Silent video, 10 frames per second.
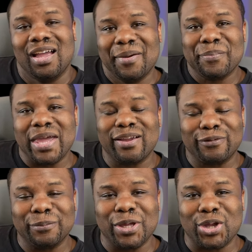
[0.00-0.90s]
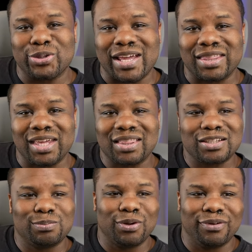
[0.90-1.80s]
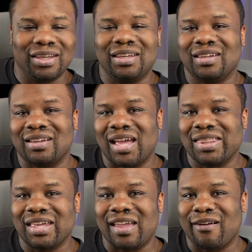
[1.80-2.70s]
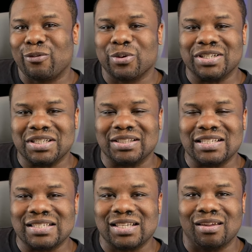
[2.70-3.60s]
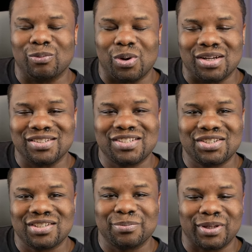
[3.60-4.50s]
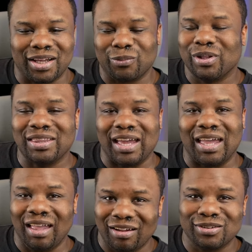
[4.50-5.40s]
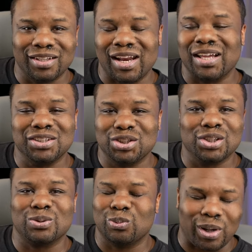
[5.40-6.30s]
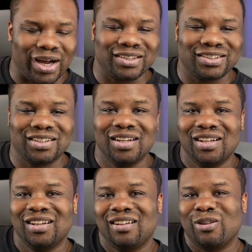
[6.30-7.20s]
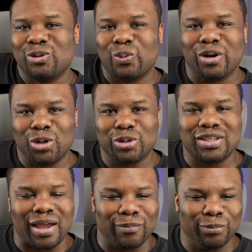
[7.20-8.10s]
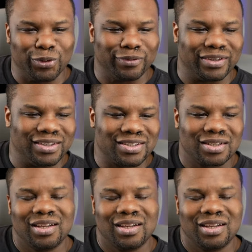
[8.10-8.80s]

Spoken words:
Pink Flamingos. I think this movie, I think everyone should at least see it once. Just to be like, what the hell did I just watch? It's one of those type of movies.